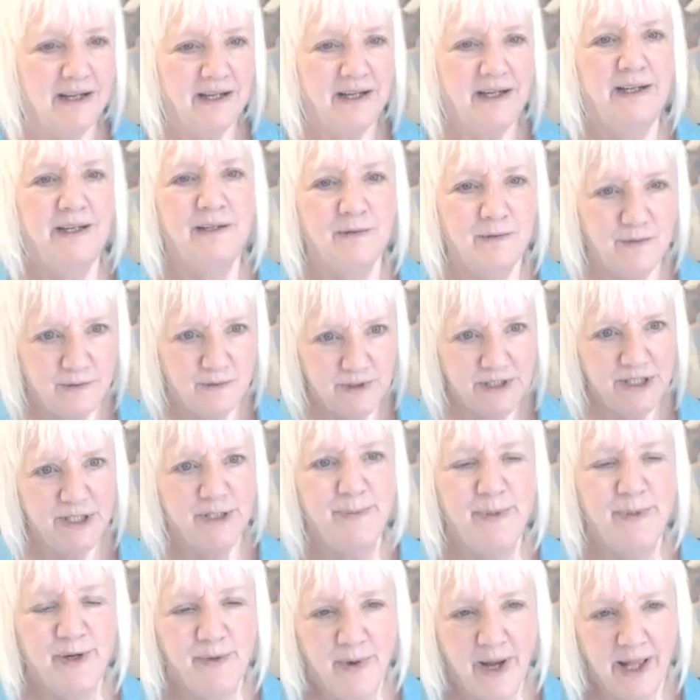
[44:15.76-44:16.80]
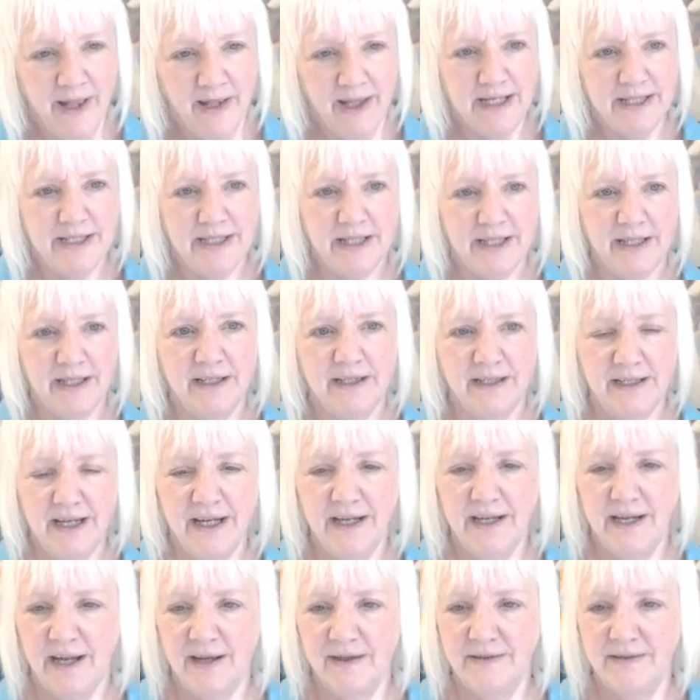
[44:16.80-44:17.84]
Would you be willing to,
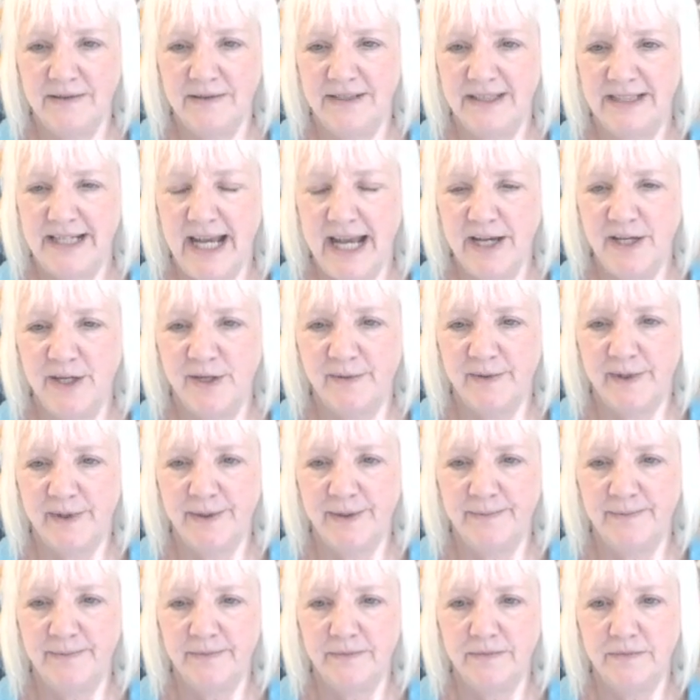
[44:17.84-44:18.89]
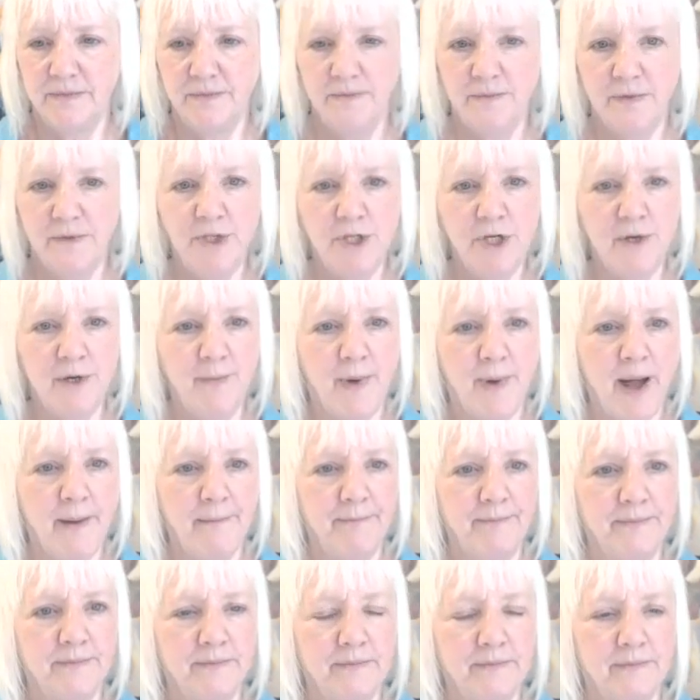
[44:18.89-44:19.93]
stay in your room? Sure,
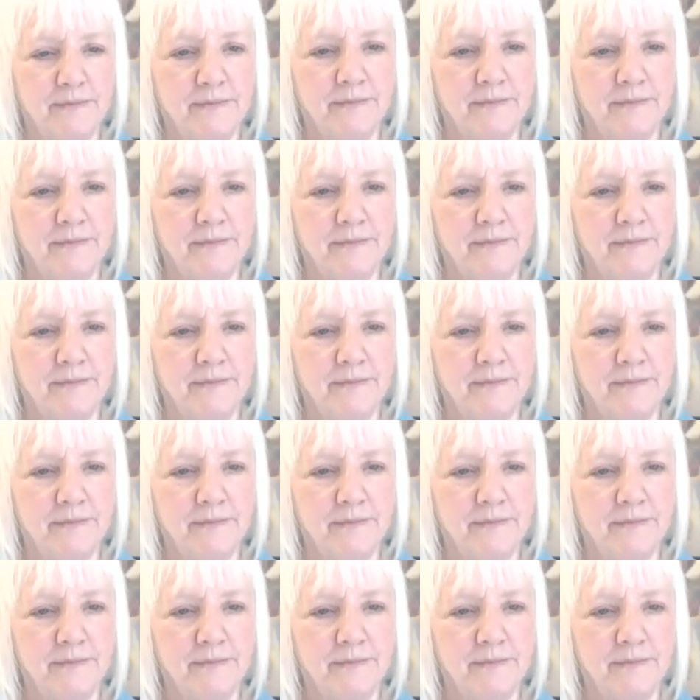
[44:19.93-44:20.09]
Mom.